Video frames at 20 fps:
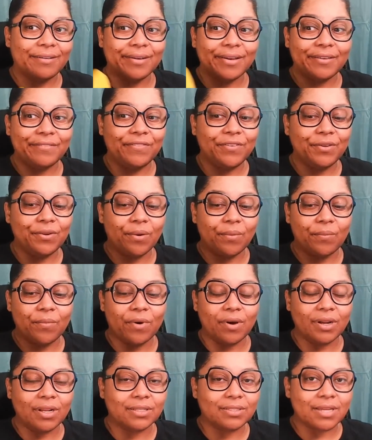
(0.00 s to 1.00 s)
if you don't
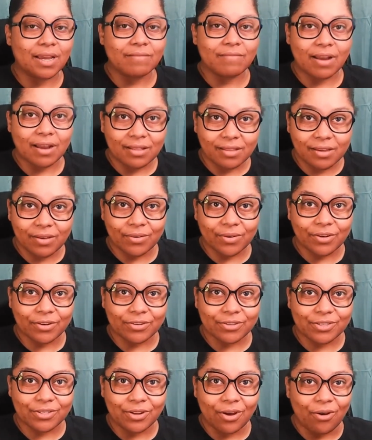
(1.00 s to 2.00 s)
want it directly on your
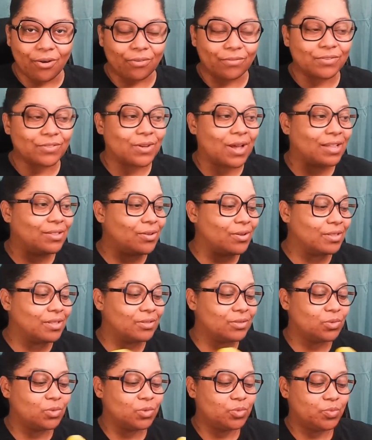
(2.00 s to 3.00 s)
stove. So I thought
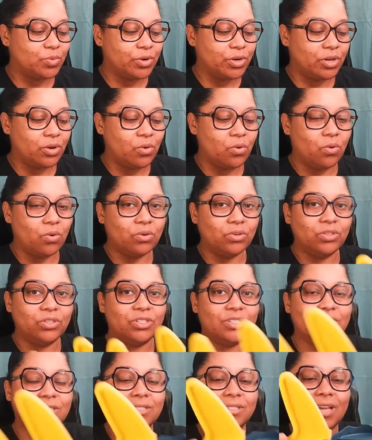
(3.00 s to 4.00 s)
this was pretty cool. You
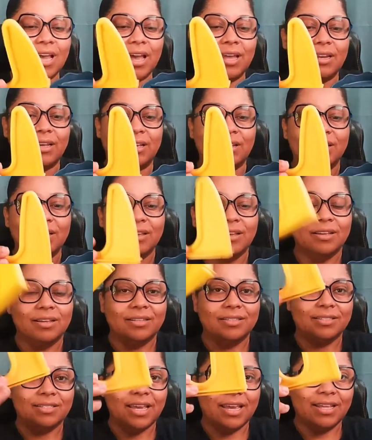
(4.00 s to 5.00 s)
just kind of
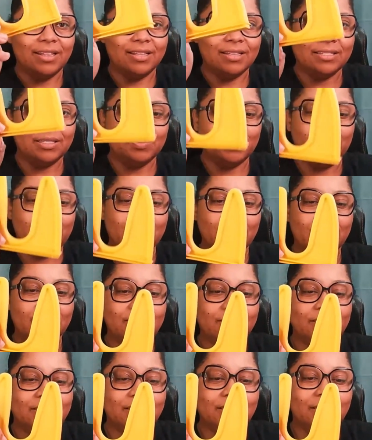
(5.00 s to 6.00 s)
take this
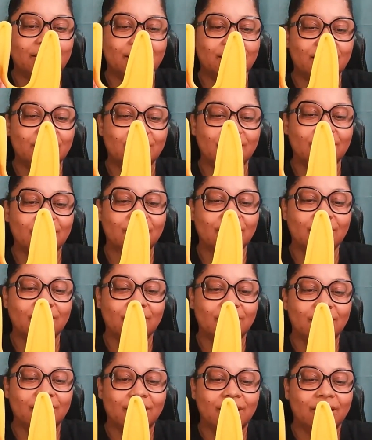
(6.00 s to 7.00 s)
piece,
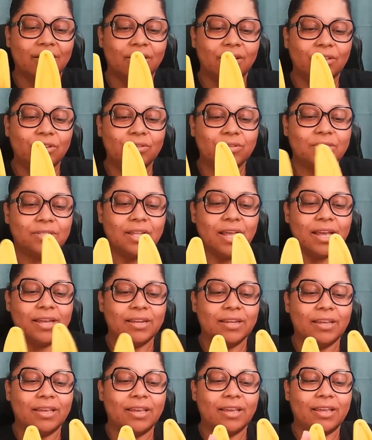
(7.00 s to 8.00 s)
you slide
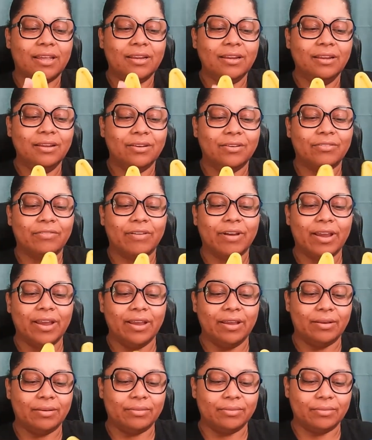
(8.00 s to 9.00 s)
it in,
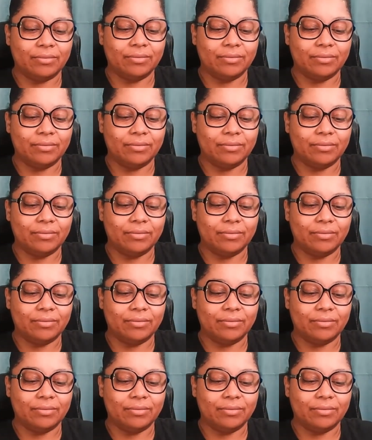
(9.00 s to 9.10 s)
right?